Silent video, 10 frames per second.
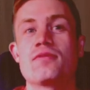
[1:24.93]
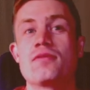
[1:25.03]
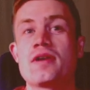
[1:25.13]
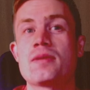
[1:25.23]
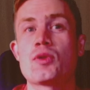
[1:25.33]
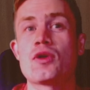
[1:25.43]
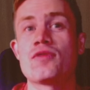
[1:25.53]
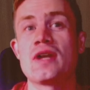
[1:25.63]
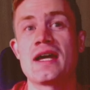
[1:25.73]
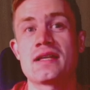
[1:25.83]
very
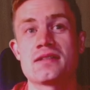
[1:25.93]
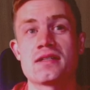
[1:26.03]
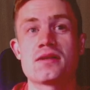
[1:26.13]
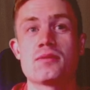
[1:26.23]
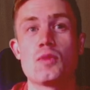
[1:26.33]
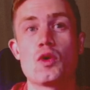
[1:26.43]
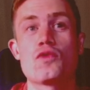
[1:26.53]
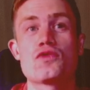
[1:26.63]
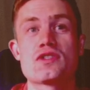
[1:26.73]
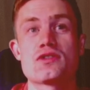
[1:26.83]
prophylactic
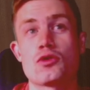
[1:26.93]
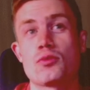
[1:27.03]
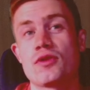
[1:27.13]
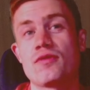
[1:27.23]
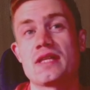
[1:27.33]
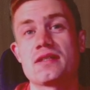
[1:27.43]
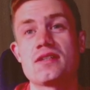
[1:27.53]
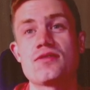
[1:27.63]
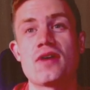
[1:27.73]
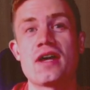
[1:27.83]
moves to prevent
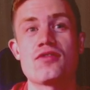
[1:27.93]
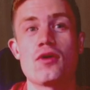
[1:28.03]
d5,